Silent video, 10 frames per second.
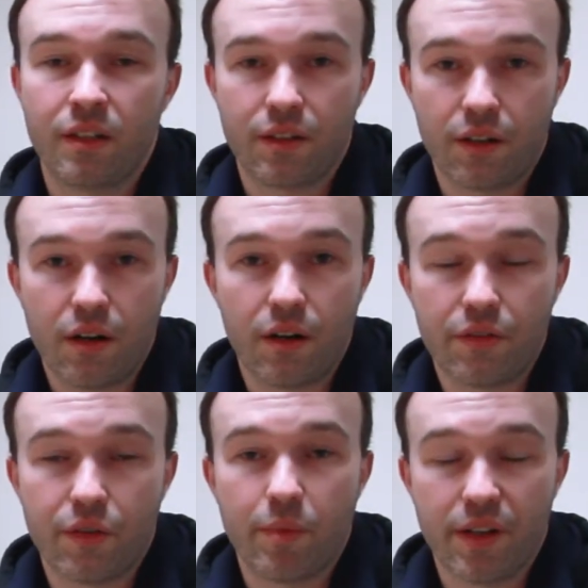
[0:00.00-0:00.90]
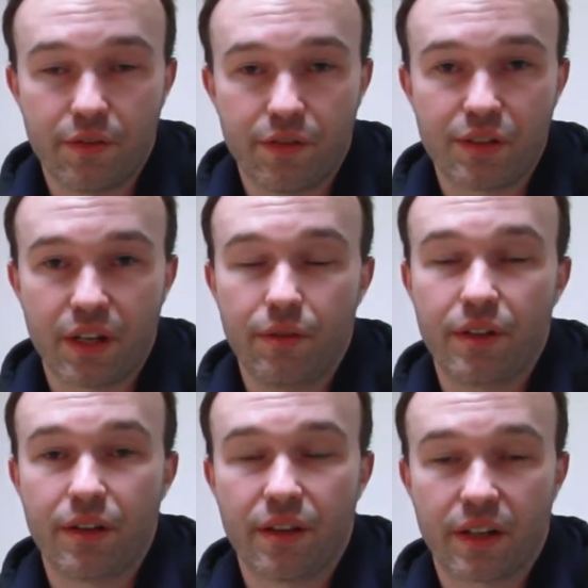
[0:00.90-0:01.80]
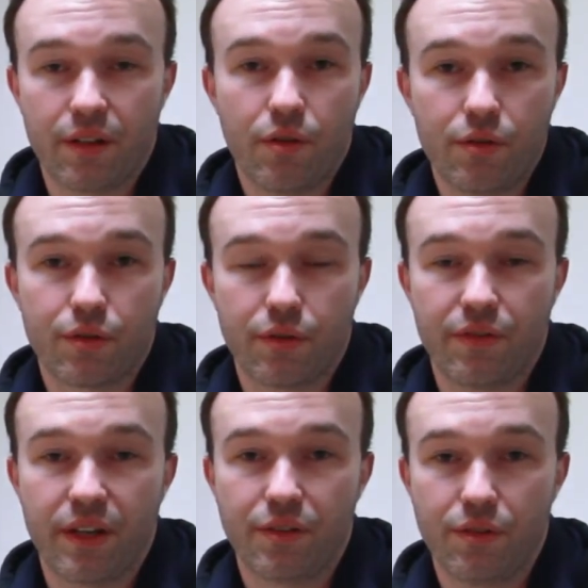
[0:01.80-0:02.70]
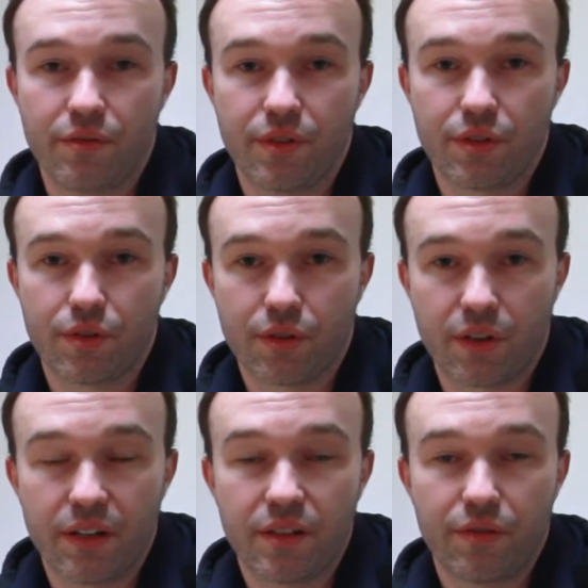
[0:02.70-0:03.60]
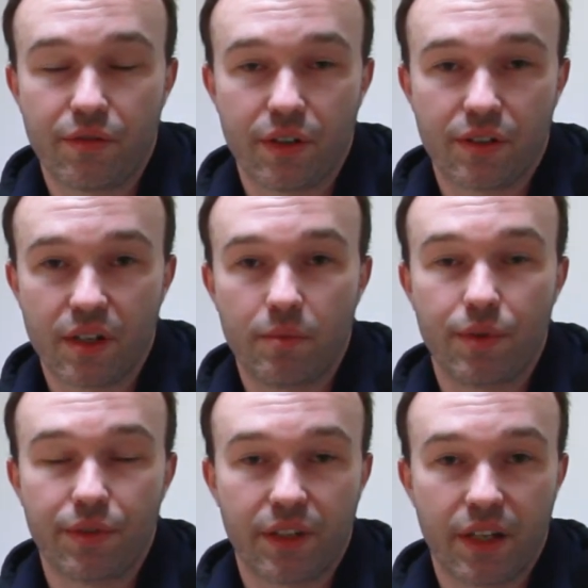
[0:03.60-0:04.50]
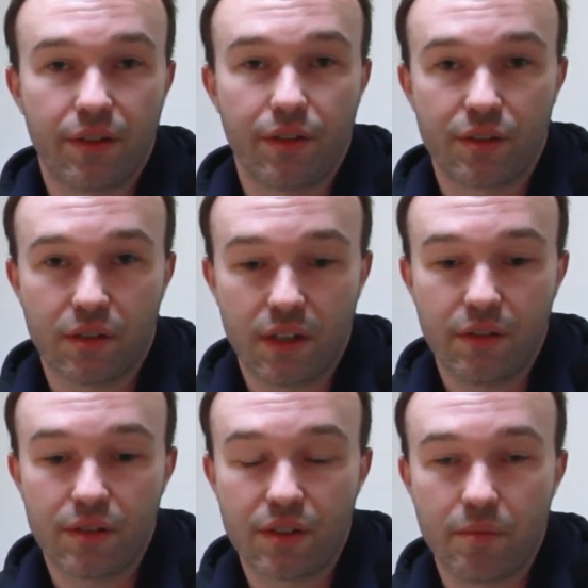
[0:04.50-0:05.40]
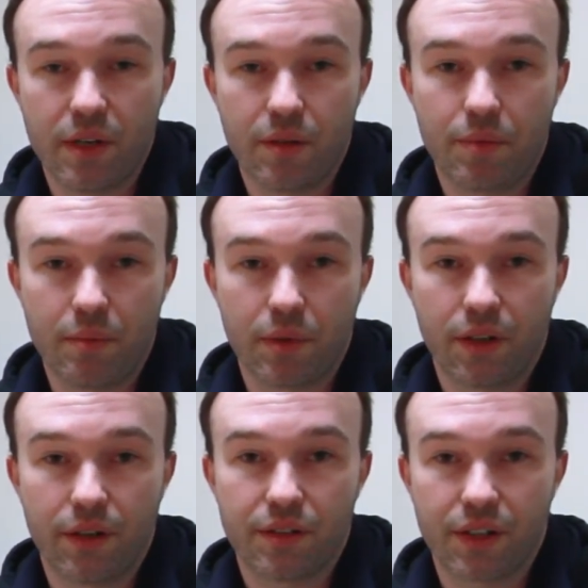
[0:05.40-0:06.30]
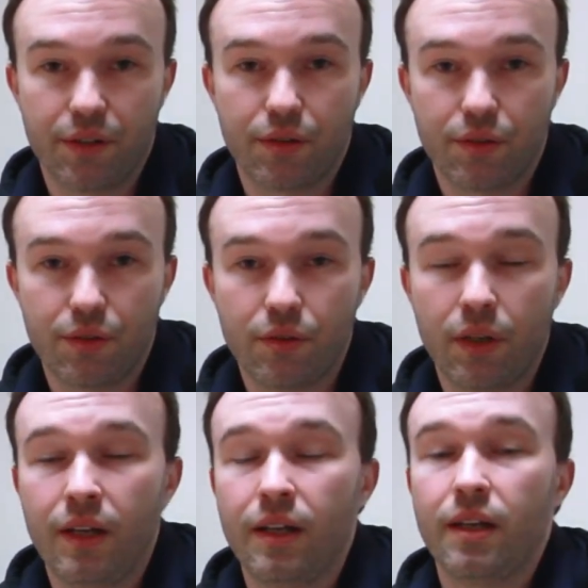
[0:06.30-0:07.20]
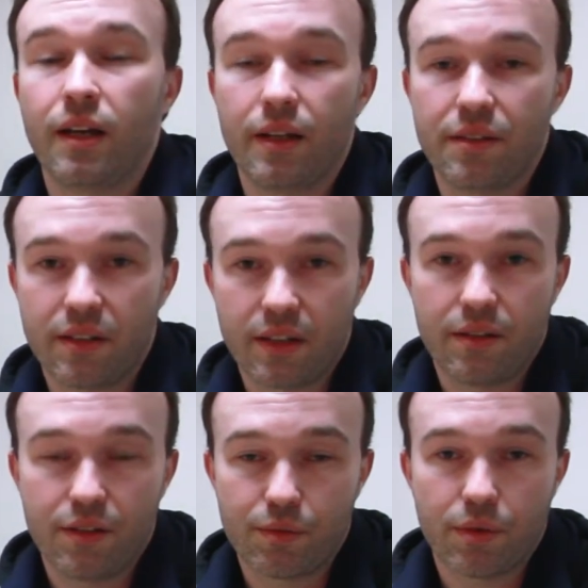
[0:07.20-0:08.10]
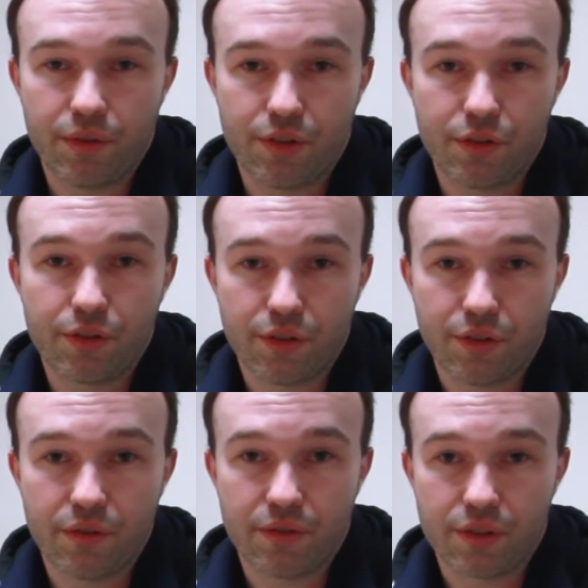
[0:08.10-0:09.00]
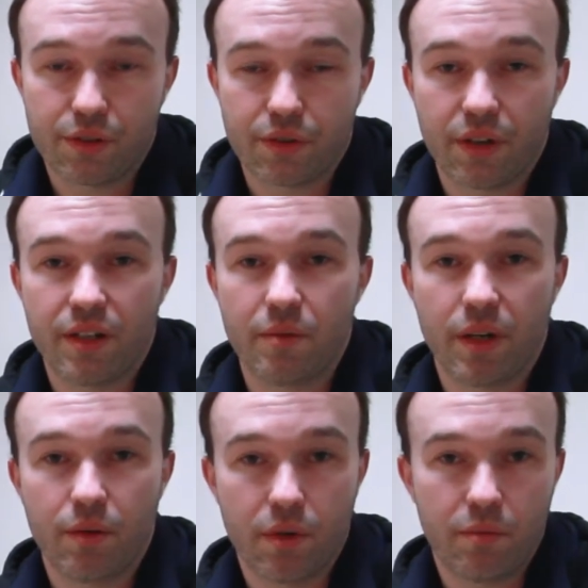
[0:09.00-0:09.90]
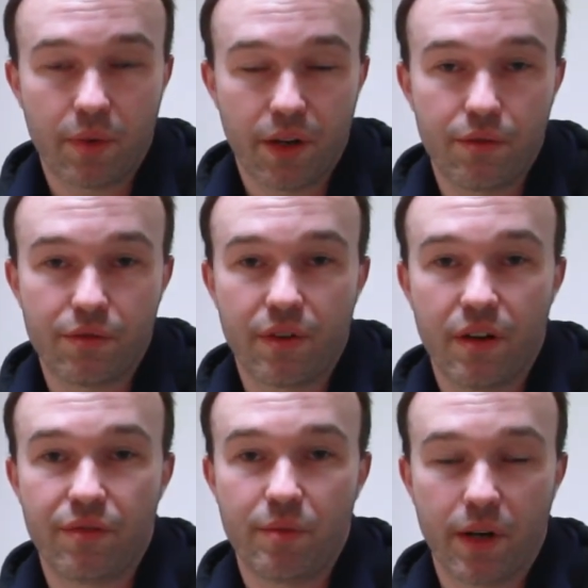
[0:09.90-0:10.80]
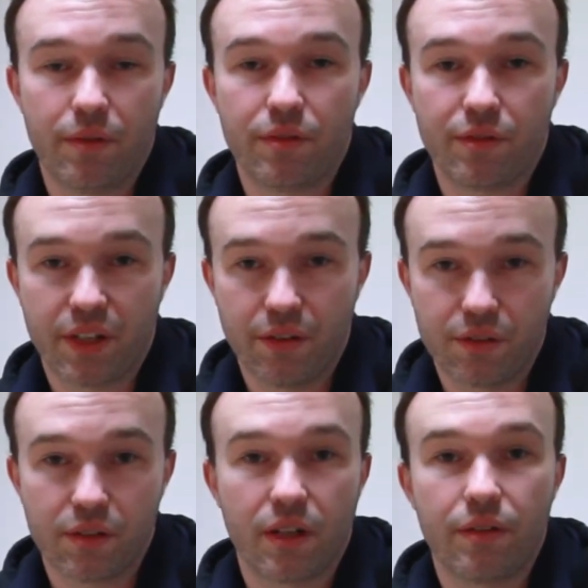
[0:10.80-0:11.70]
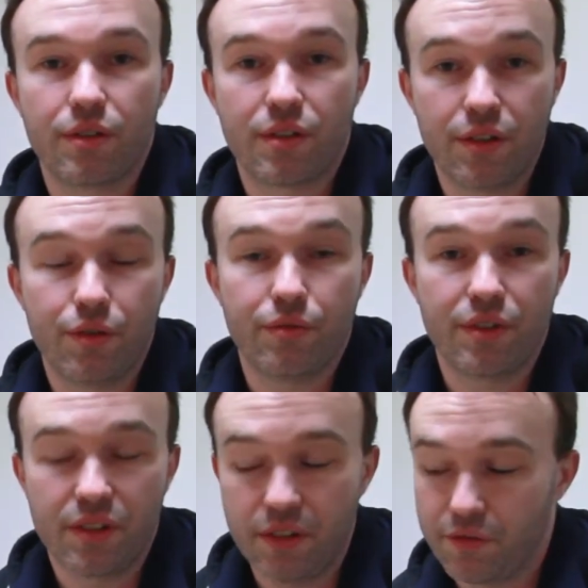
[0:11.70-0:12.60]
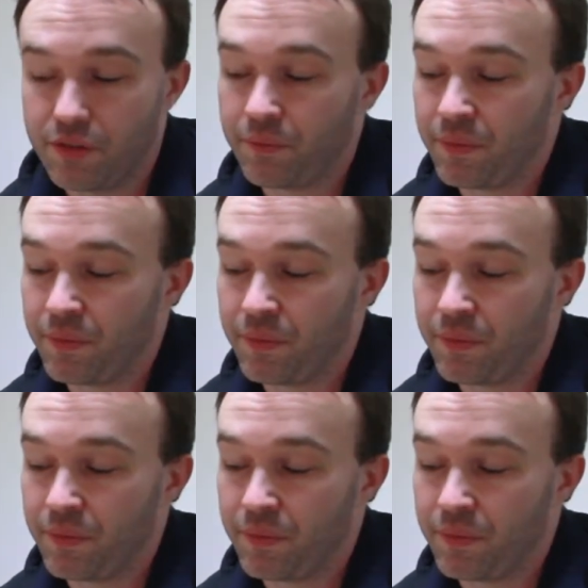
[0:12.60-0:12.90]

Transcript: There are other benefits out there that can also affect universal credit, for example the carer's allowance that many people are entitled to, and again this will reduce your universal credit by £1 for every pound of carer's allowance that you receive.